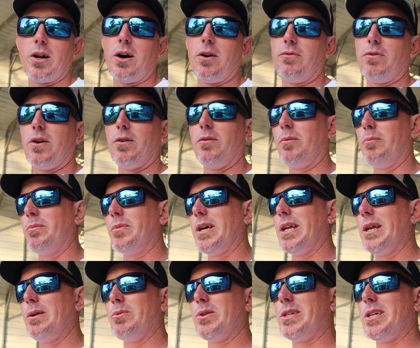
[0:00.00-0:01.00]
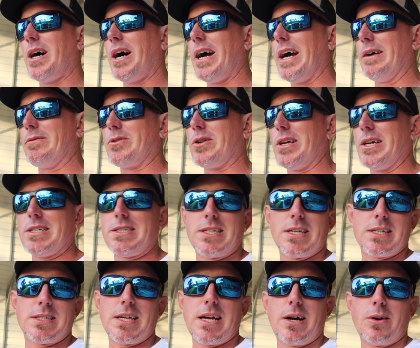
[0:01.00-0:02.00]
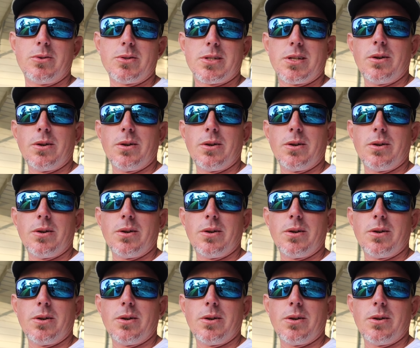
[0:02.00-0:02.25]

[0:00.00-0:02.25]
off of them, and it would die after like six hours.